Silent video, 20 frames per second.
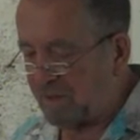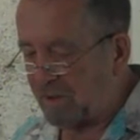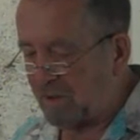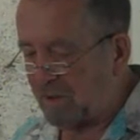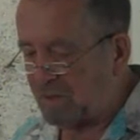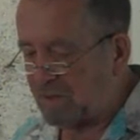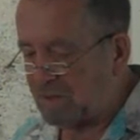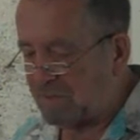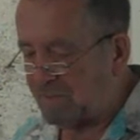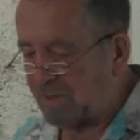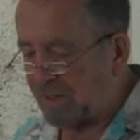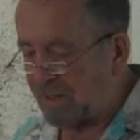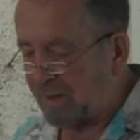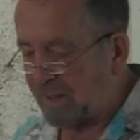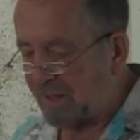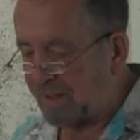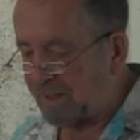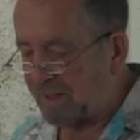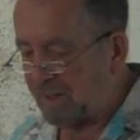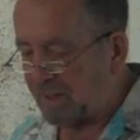that yours
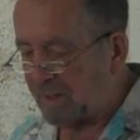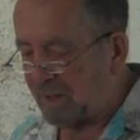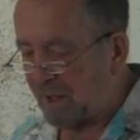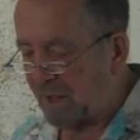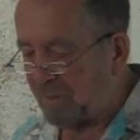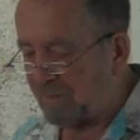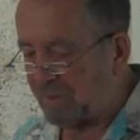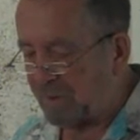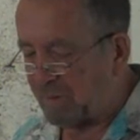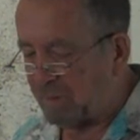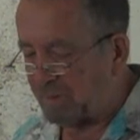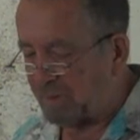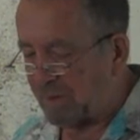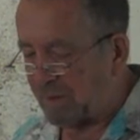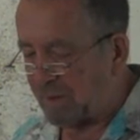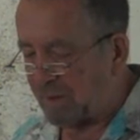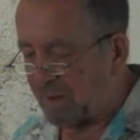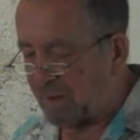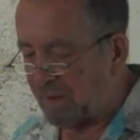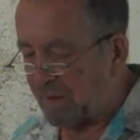and mine should
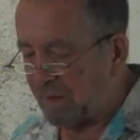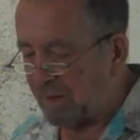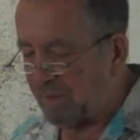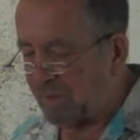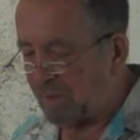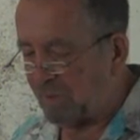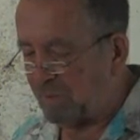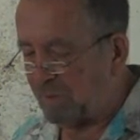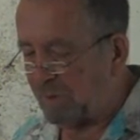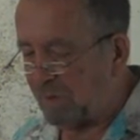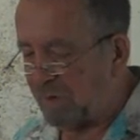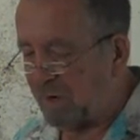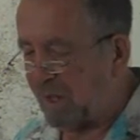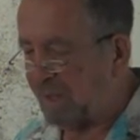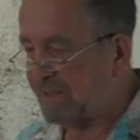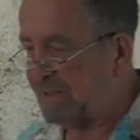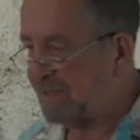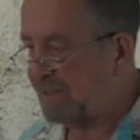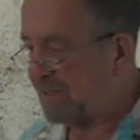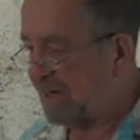be, I'd toss it
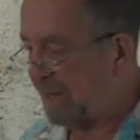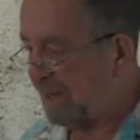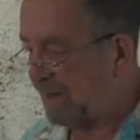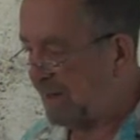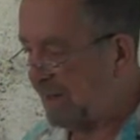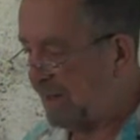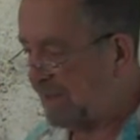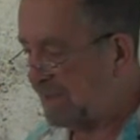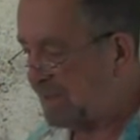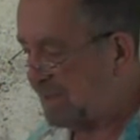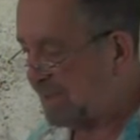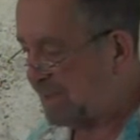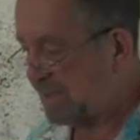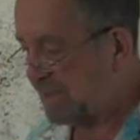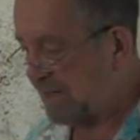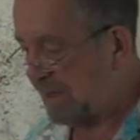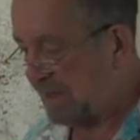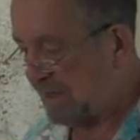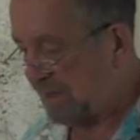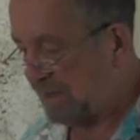yonder like a
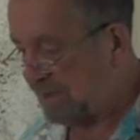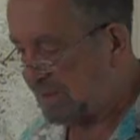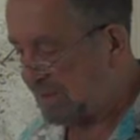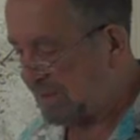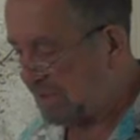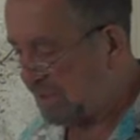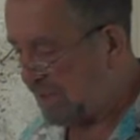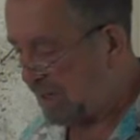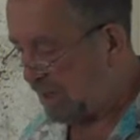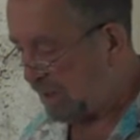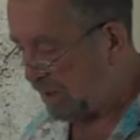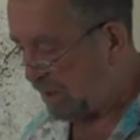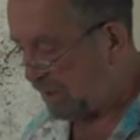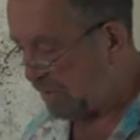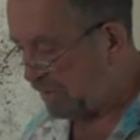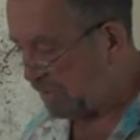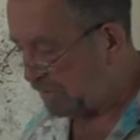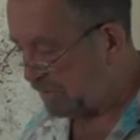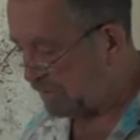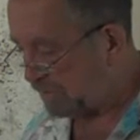rhyme, and
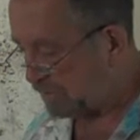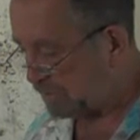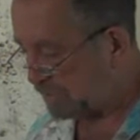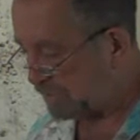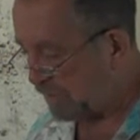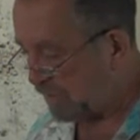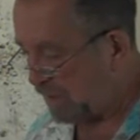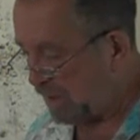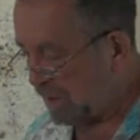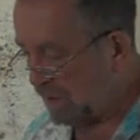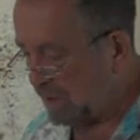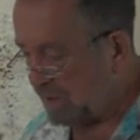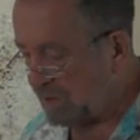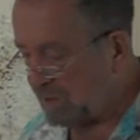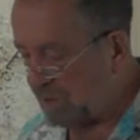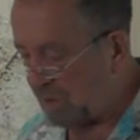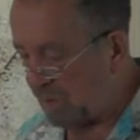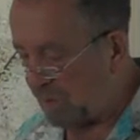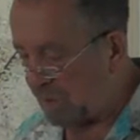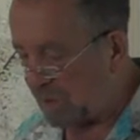taste eternity.